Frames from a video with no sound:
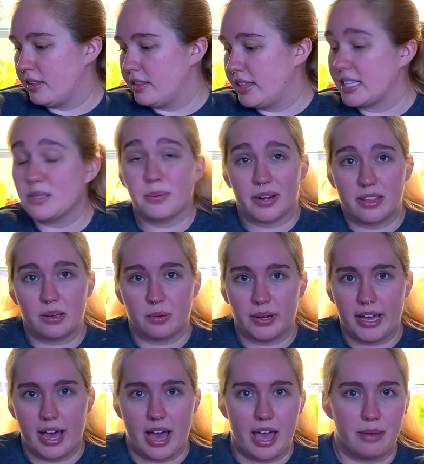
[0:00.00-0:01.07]
one of the
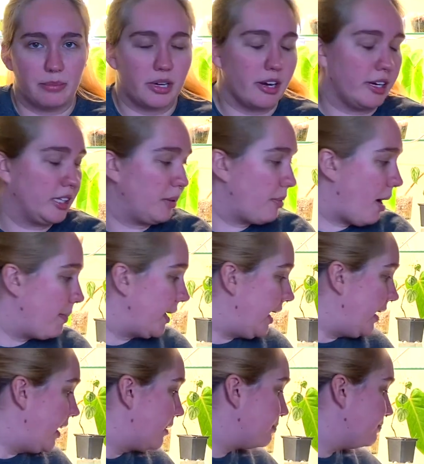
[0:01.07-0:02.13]
Hoya I'm currently
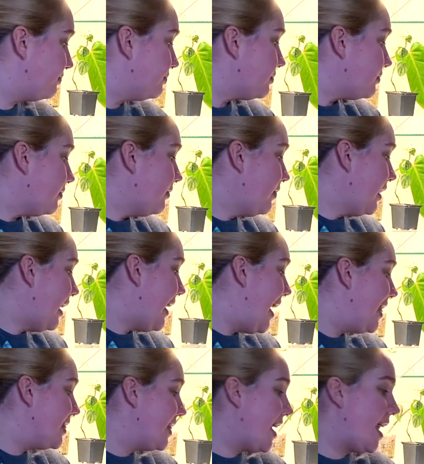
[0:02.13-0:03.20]
propagating.
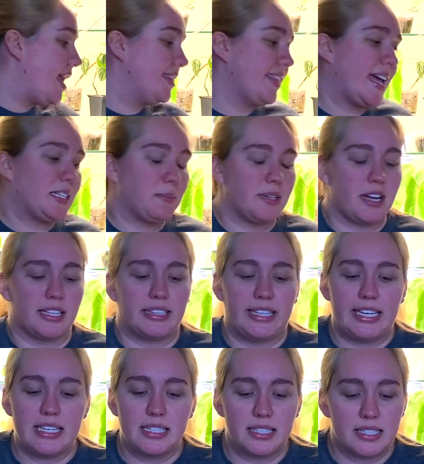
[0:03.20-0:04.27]
And then last but not
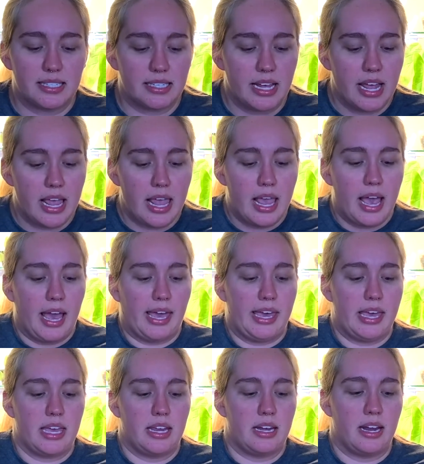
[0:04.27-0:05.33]
least,
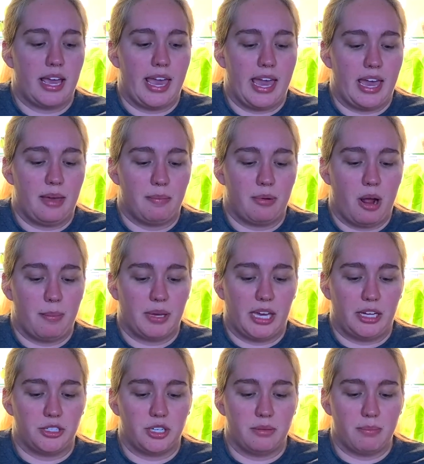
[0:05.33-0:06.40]
in a
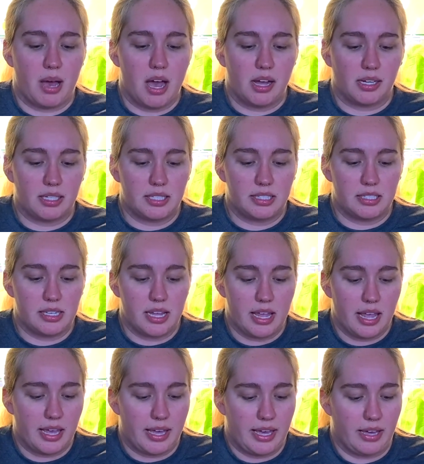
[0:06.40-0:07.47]
propagation box
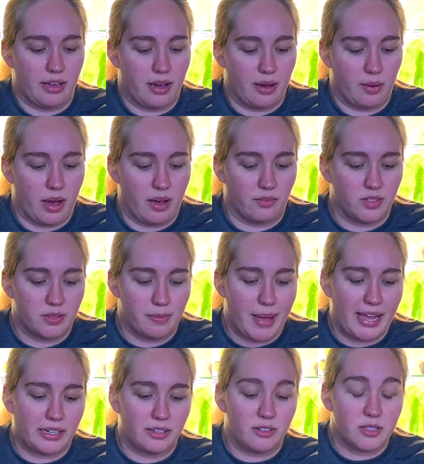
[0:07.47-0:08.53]
of
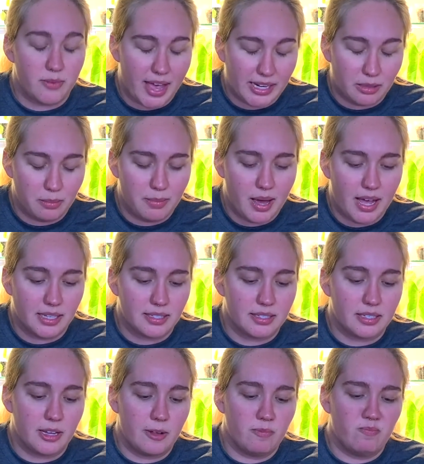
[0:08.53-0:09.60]
sphagnum moss,
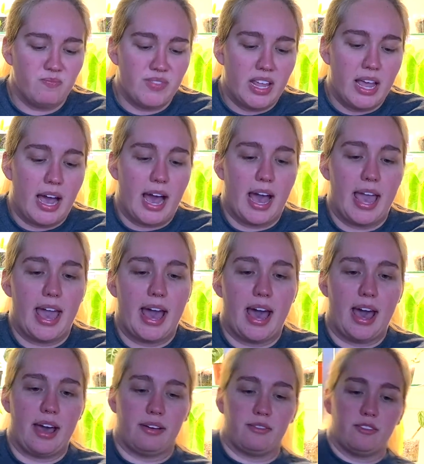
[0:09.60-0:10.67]
I
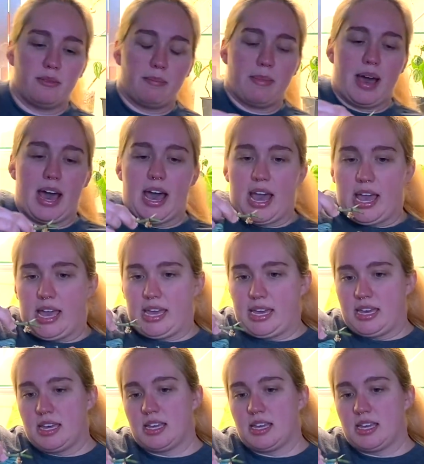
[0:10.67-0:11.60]
have my